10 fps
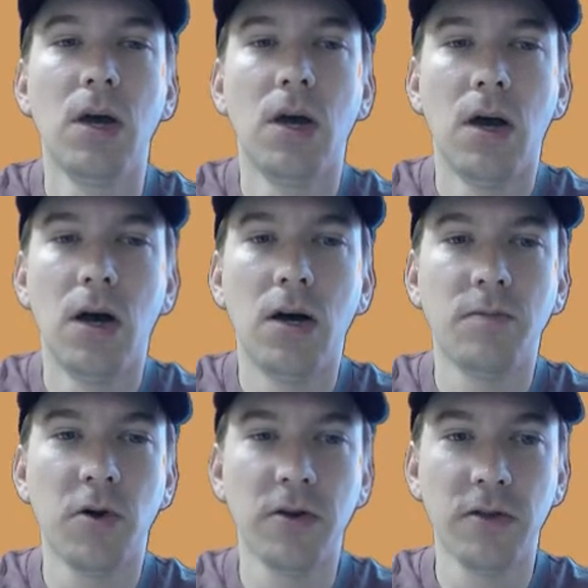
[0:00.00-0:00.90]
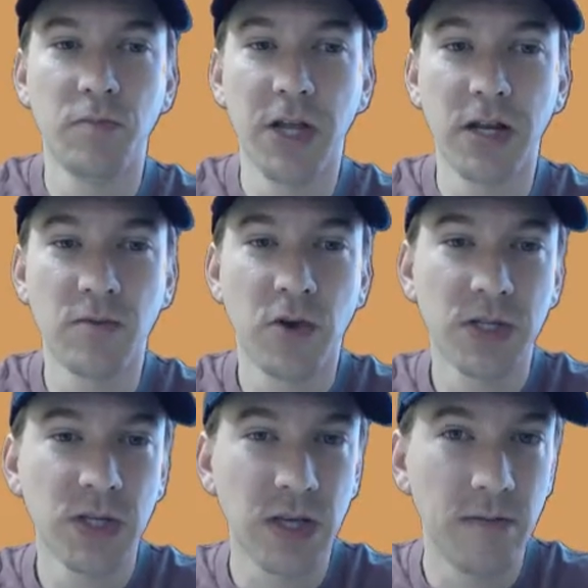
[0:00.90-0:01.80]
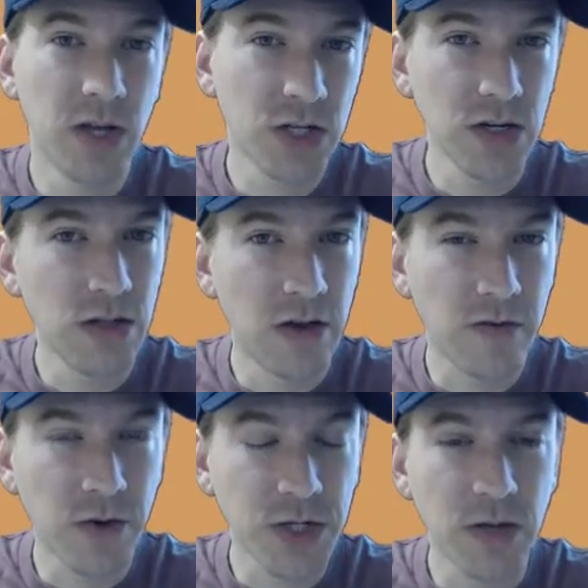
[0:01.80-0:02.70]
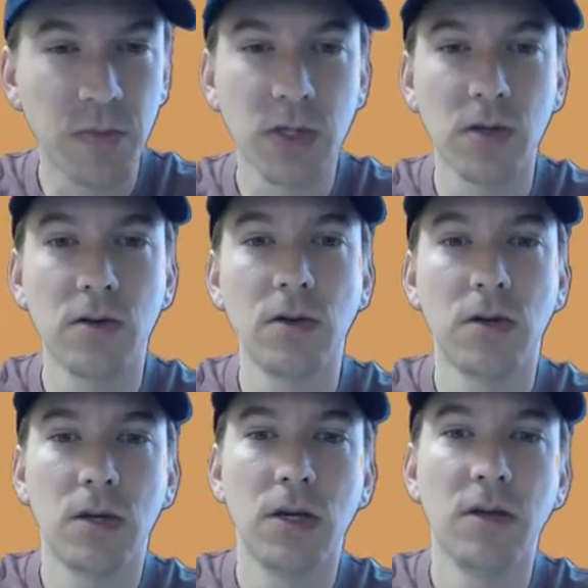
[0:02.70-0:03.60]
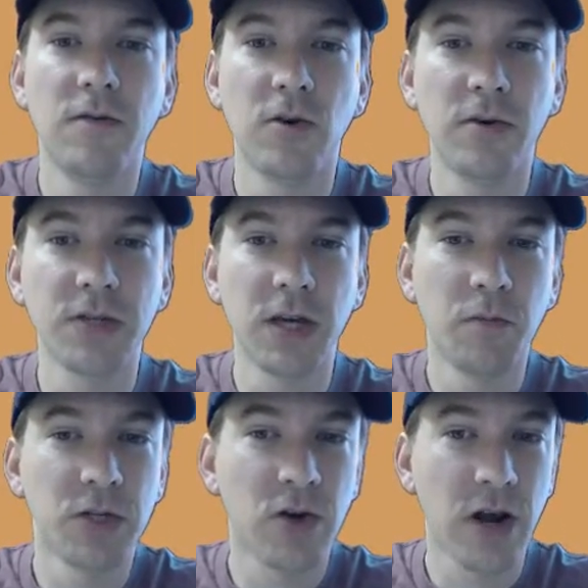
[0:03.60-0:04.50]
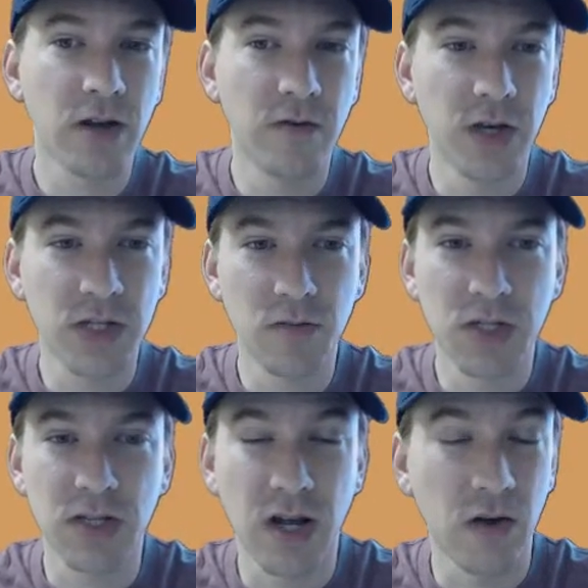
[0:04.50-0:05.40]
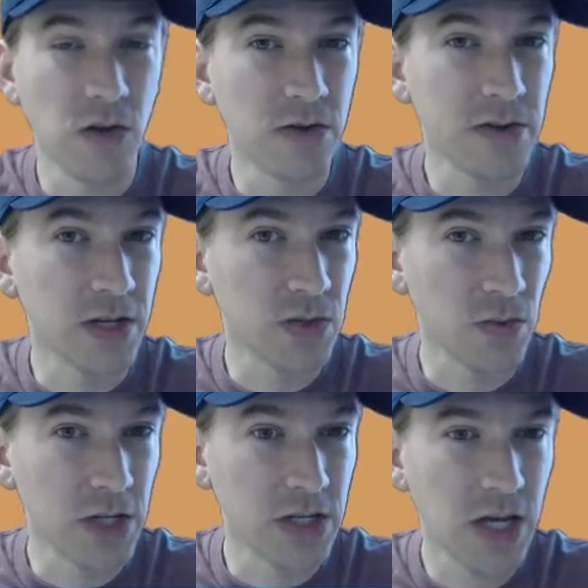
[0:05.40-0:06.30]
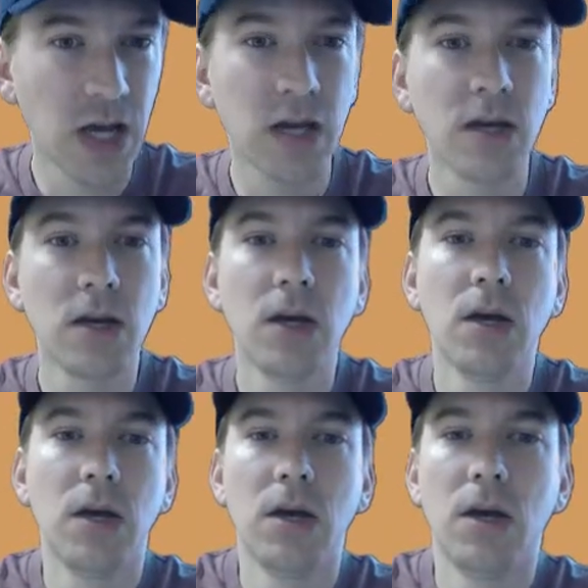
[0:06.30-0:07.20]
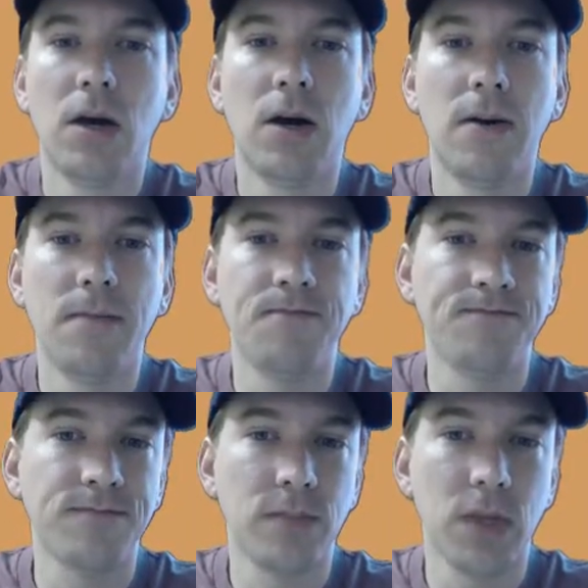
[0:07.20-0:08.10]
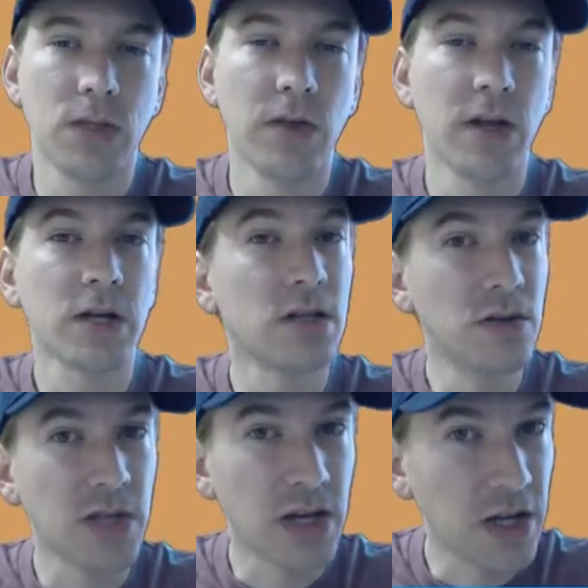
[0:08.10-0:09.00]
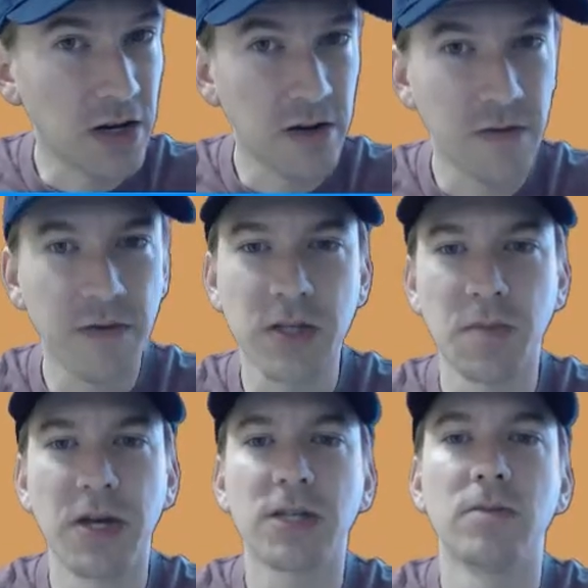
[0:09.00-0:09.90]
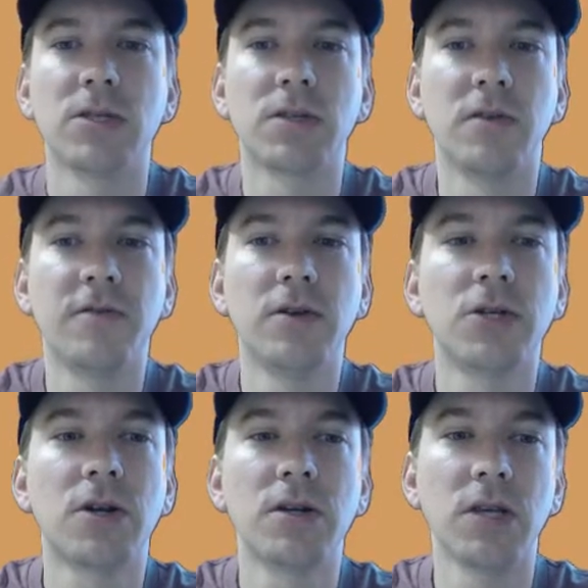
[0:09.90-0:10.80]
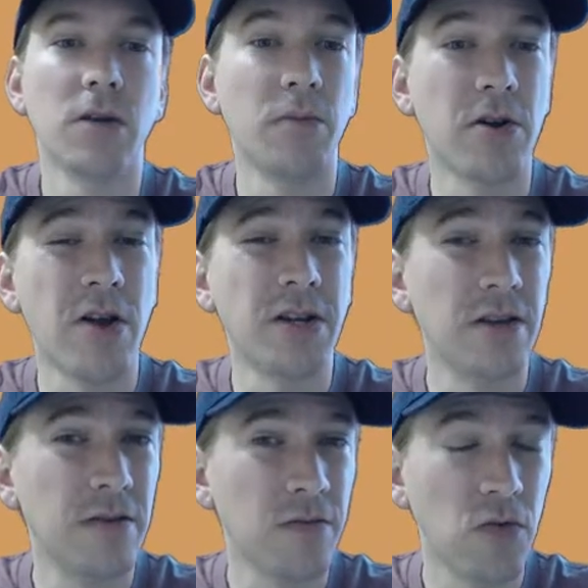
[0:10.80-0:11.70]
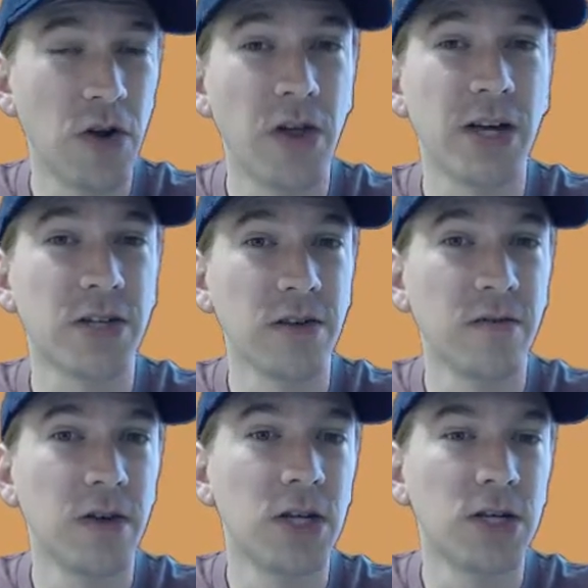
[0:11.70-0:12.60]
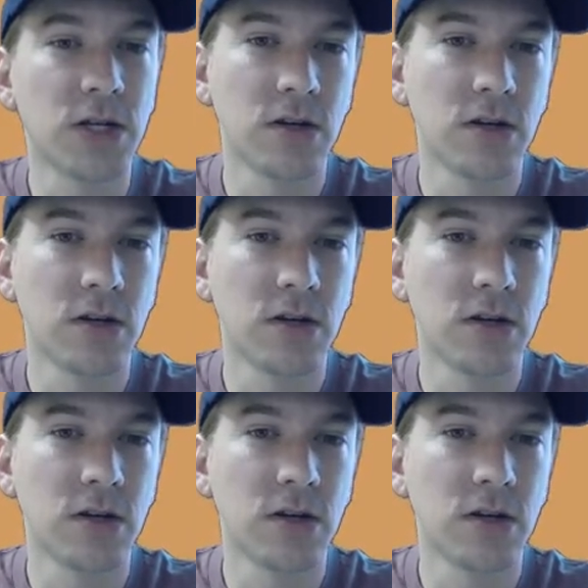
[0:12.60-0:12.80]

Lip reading: Part of the planning process I mentioned in that first episode involves keeping track of estimates and how long things really take, so that I can use that data to fix my estimates in the future and get a better idea of when I'll actually finish.